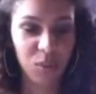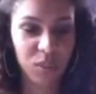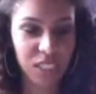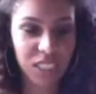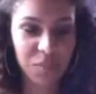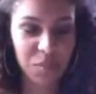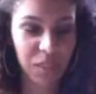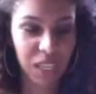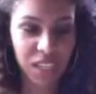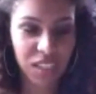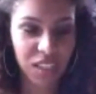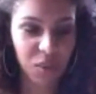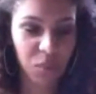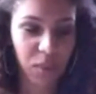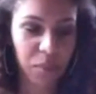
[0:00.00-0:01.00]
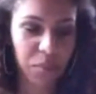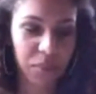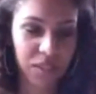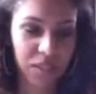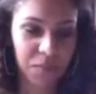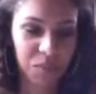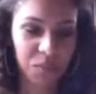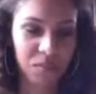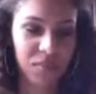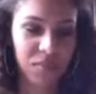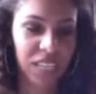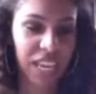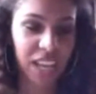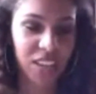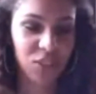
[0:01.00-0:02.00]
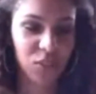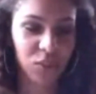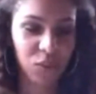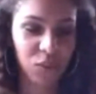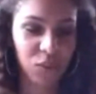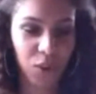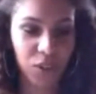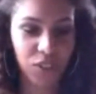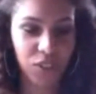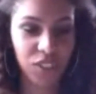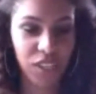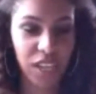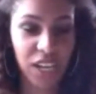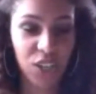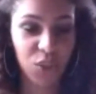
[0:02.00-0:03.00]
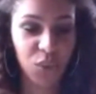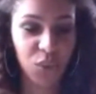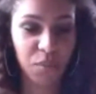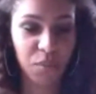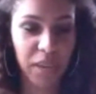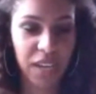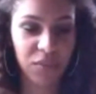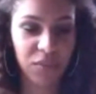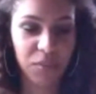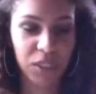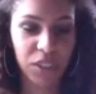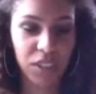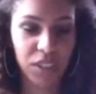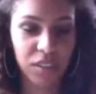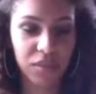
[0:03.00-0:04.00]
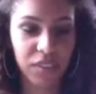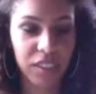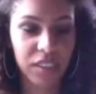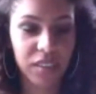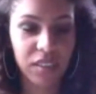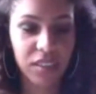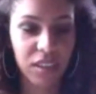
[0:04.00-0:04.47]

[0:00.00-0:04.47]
It was a splendid weapon, castle-forged, and new-made from the look of it.